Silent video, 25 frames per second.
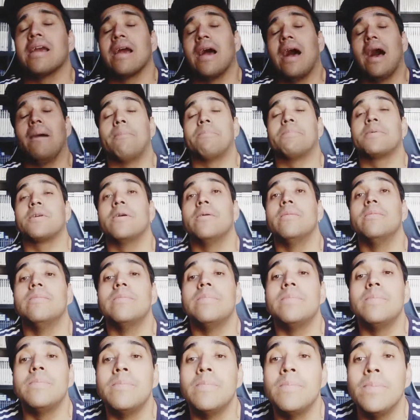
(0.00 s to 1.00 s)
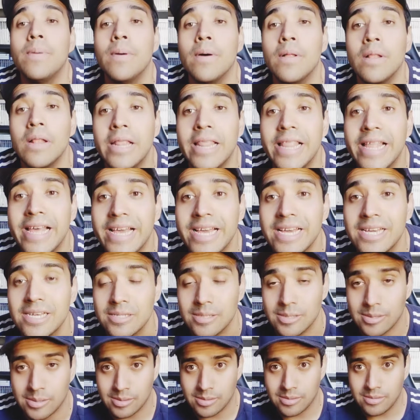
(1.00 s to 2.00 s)
Capcom,
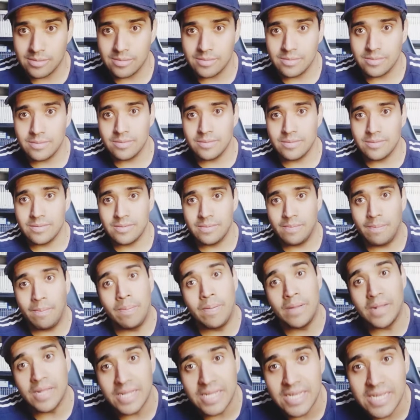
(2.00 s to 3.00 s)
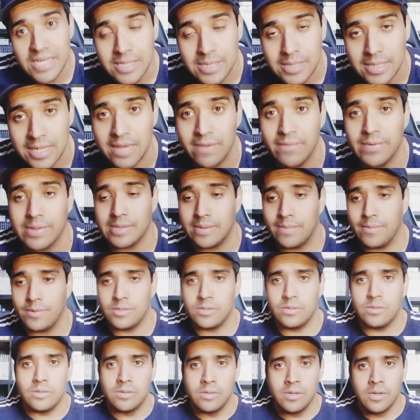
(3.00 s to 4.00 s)
please, please give us number
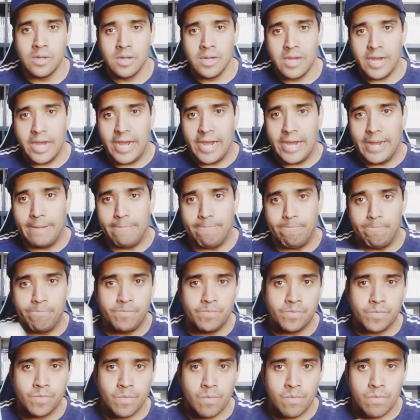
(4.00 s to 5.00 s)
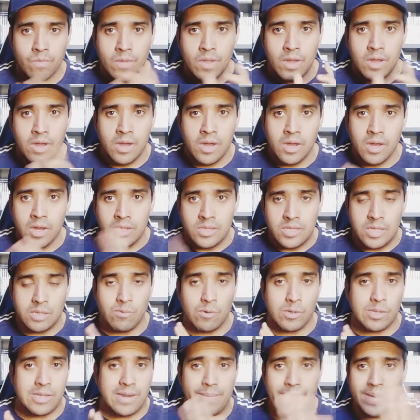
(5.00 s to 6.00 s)
two. Um, this
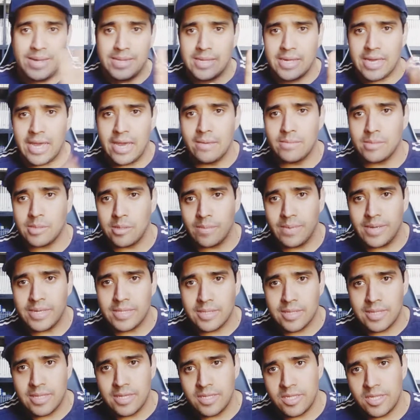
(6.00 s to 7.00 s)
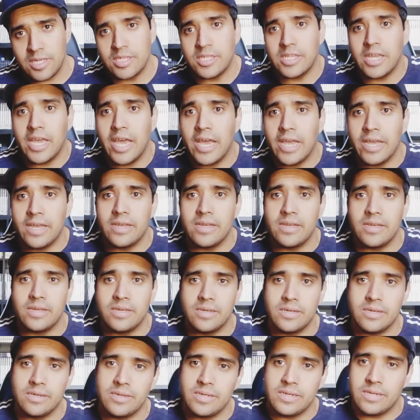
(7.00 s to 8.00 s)
was an amazing game. So basically GTA
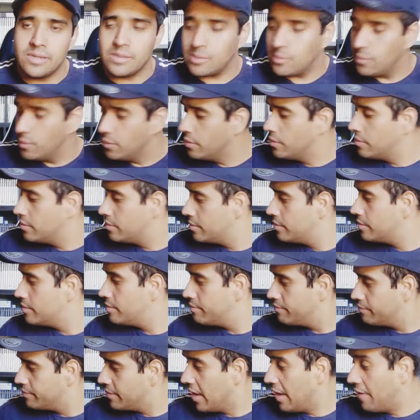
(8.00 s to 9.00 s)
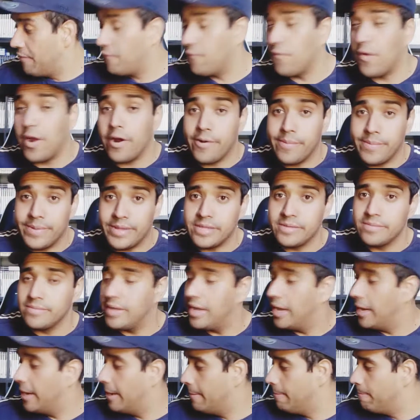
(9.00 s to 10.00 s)
in a school environment.
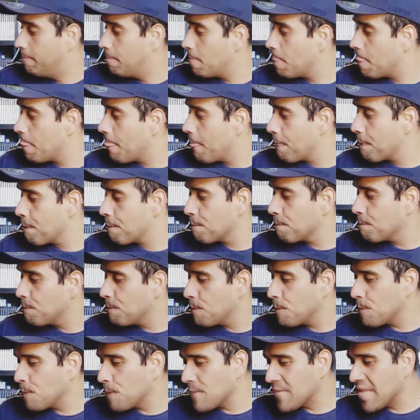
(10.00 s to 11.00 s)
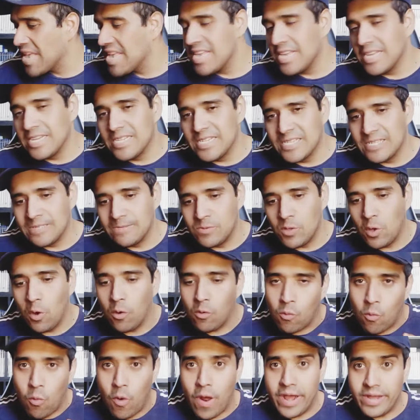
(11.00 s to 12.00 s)
Um,
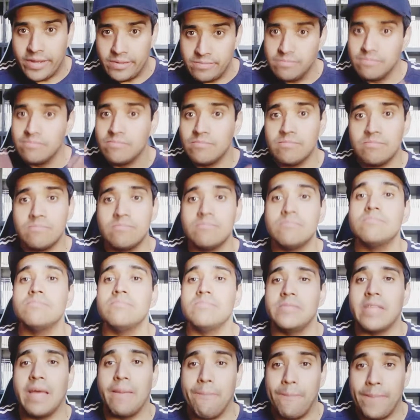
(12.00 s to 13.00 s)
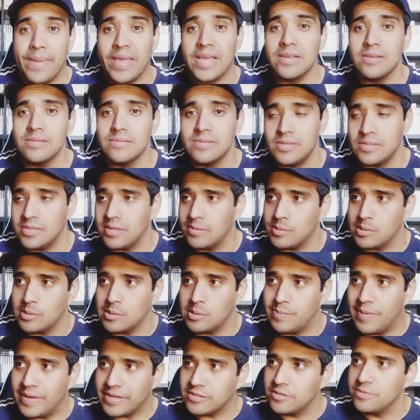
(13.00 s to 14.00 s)
not quite that big in terms of
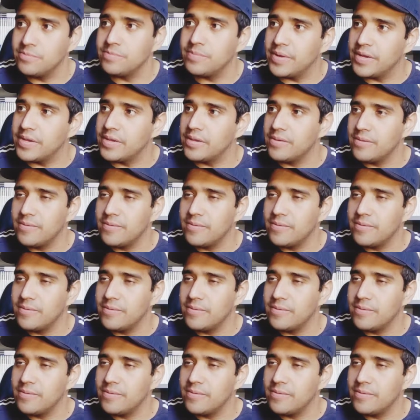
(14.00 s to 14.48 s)
spectrum, but